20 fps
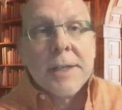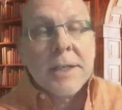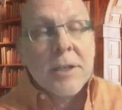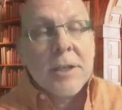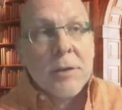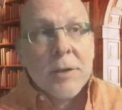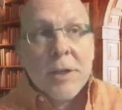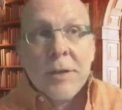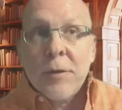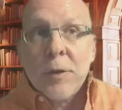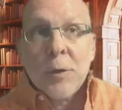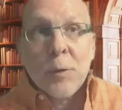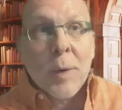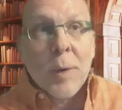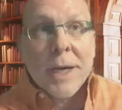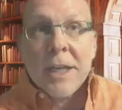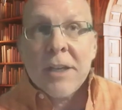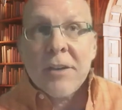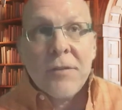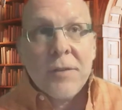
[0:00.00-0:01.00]
If you're
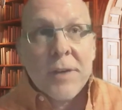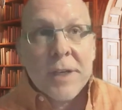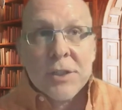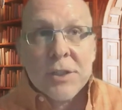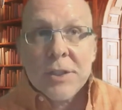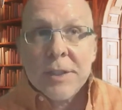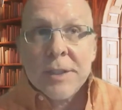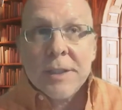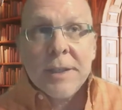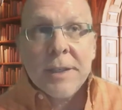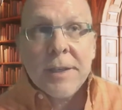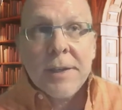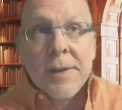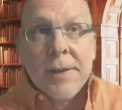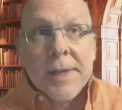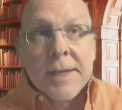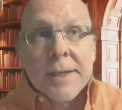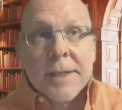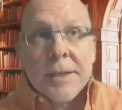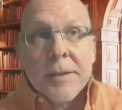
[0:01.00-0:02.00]
writing fiction,
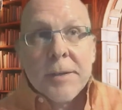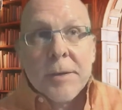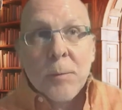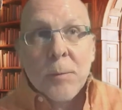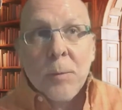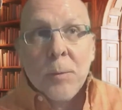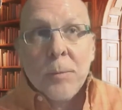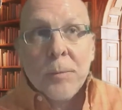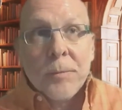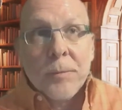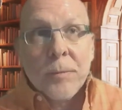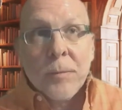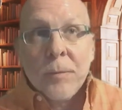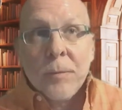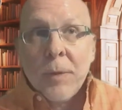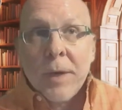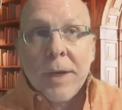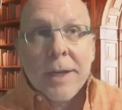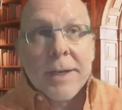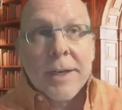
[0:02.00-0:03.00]

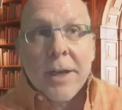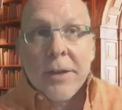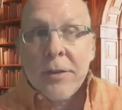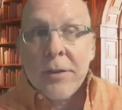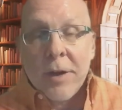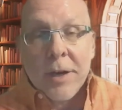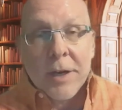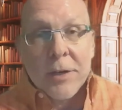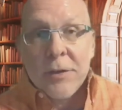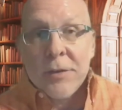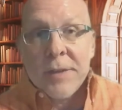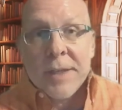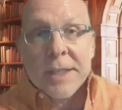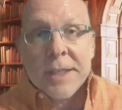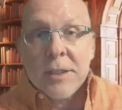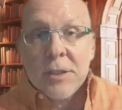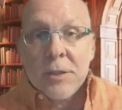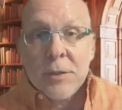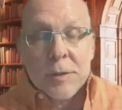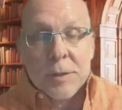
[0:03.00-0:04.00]
a good thing
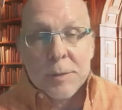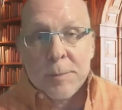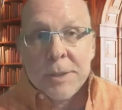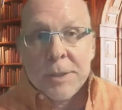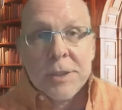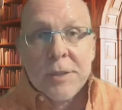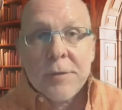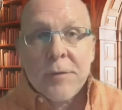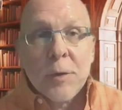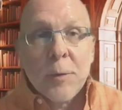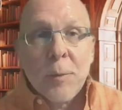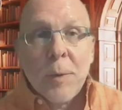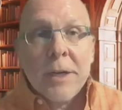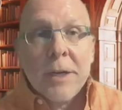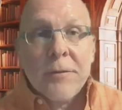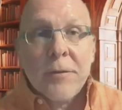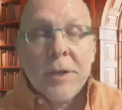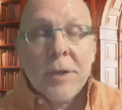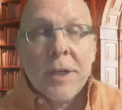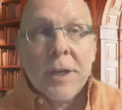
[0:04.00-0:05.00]
to do, especially if you're
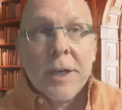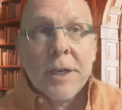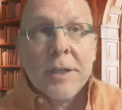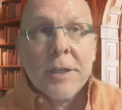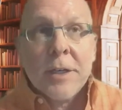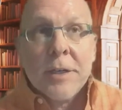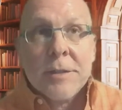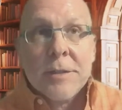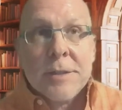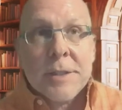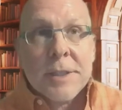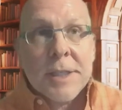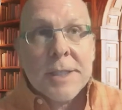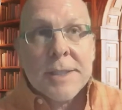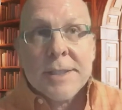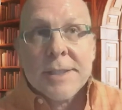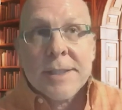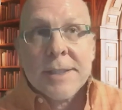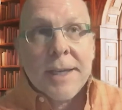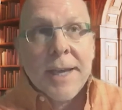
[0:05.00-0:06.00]
writing for young adults,
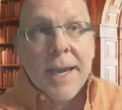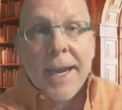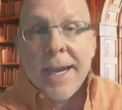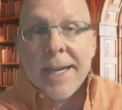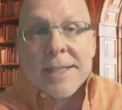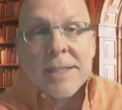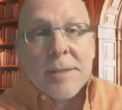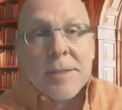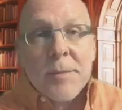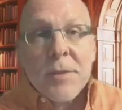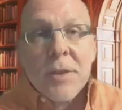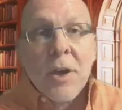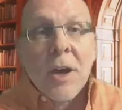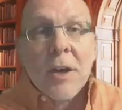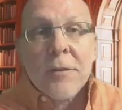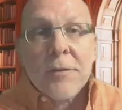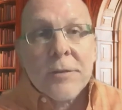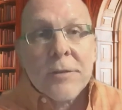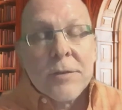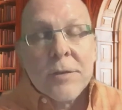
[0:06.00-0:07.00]
is add some
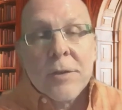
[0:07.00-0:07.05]
thought,